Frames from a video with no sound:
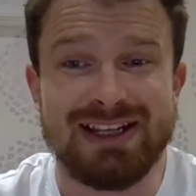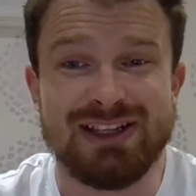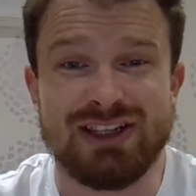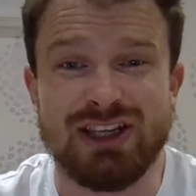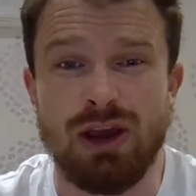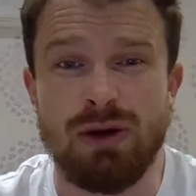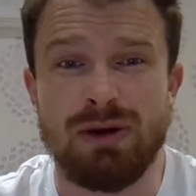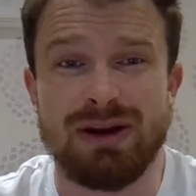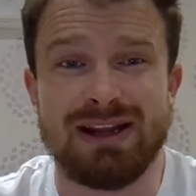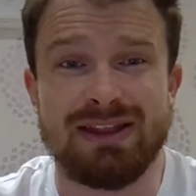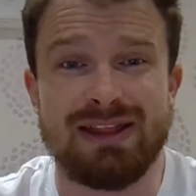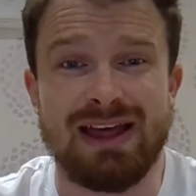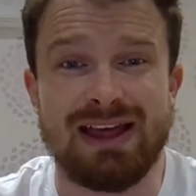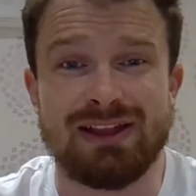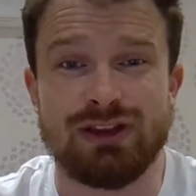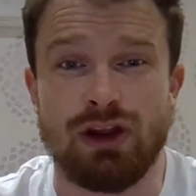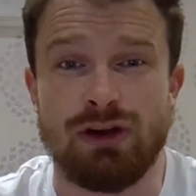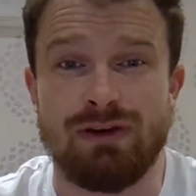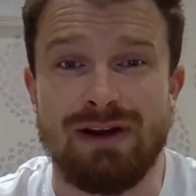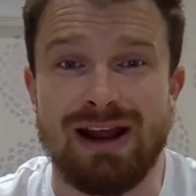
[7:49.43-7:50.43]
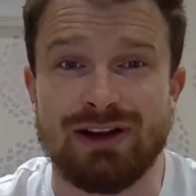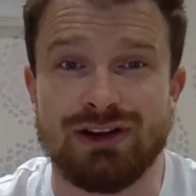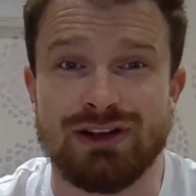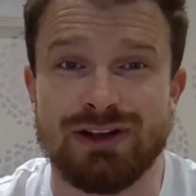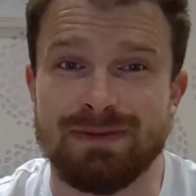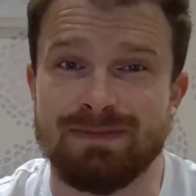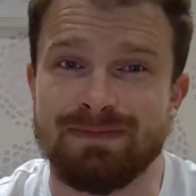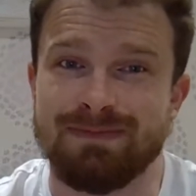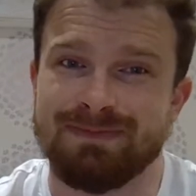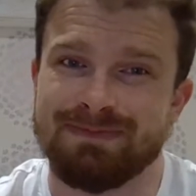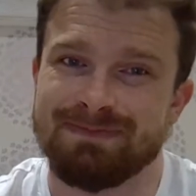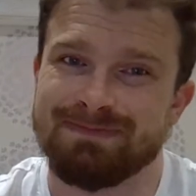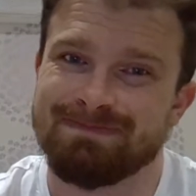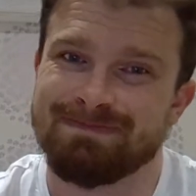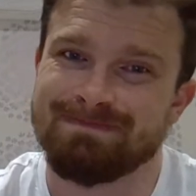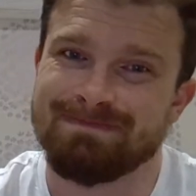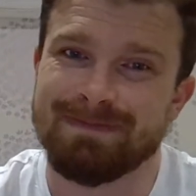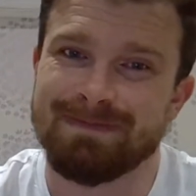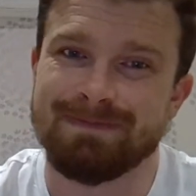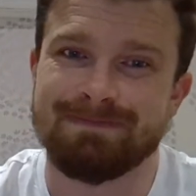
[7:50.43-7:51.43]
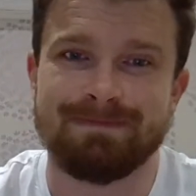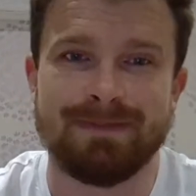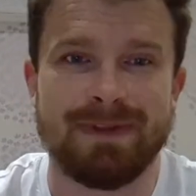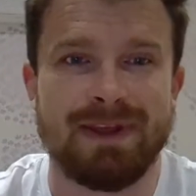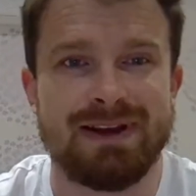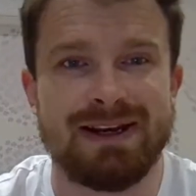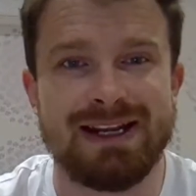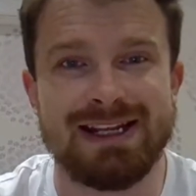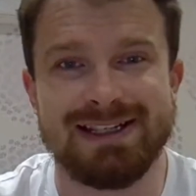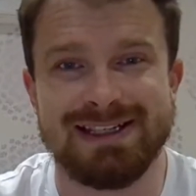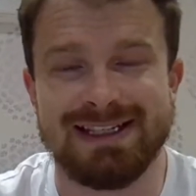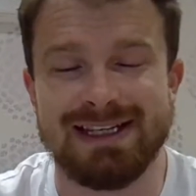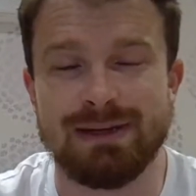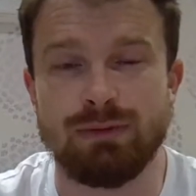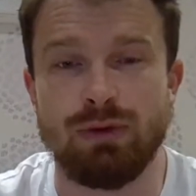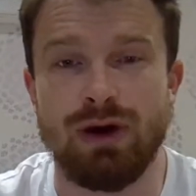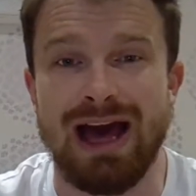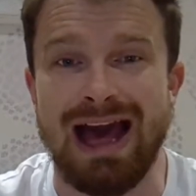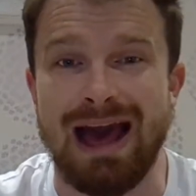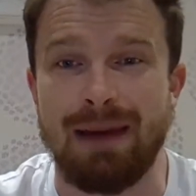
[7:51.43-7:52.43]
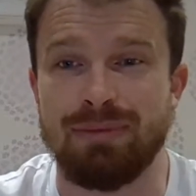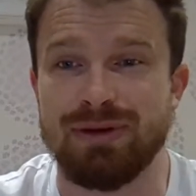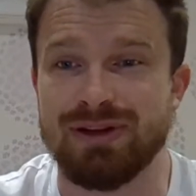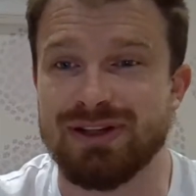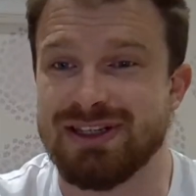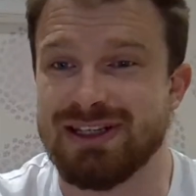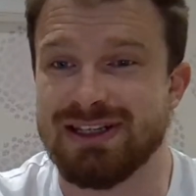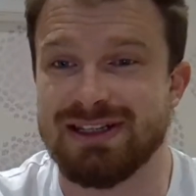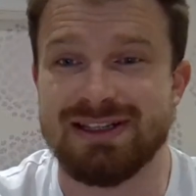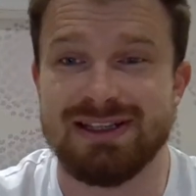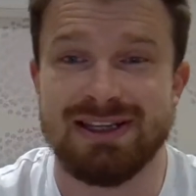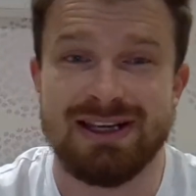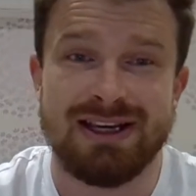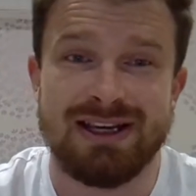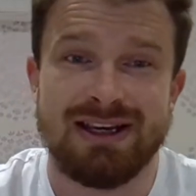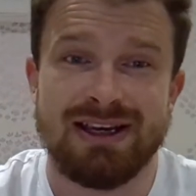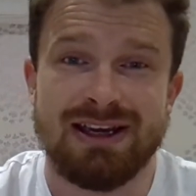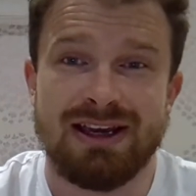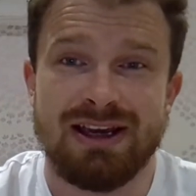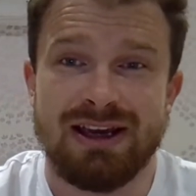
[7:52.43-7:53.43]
he's going in that direction. Let's see what happens. And